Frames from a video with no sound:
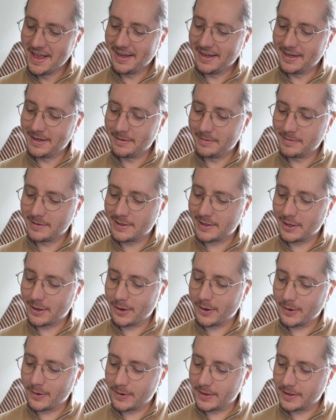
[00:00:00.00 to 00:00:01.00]
A
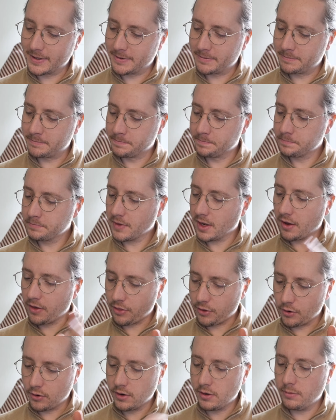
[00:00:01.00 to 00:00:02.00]

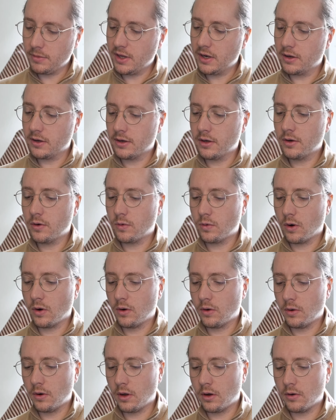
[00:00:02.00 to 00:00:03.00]
30 meter
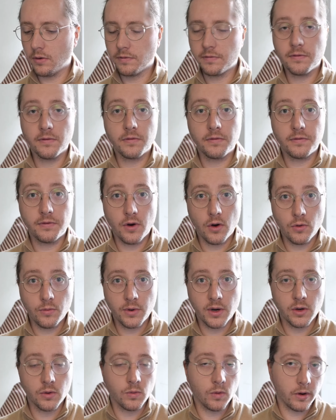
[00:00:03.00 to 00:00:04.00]
roll of
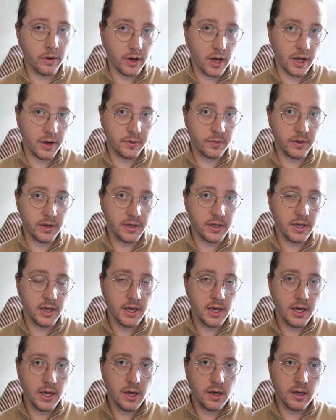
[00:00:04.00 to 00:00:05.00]
Foma 100,
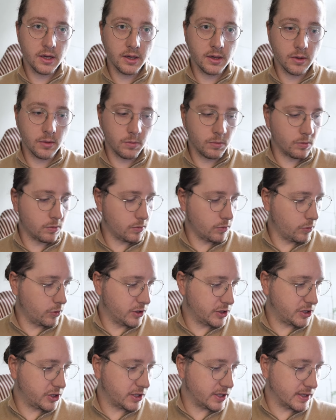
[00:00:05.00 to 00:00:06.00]

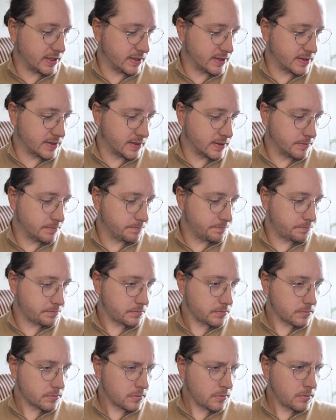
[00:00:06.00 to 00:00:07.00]
which is
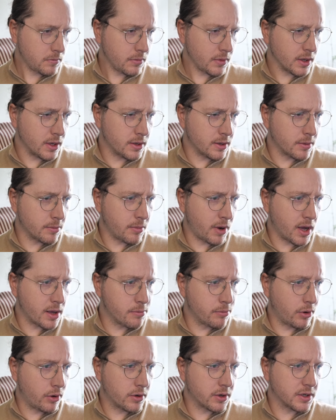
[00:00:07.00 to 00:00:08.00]
I
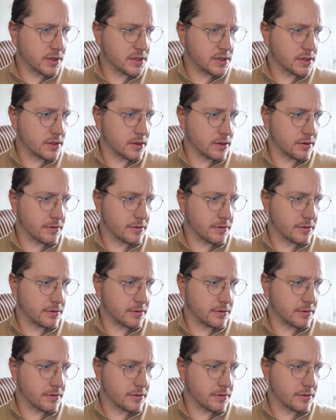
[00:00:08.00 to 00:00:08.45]
bought it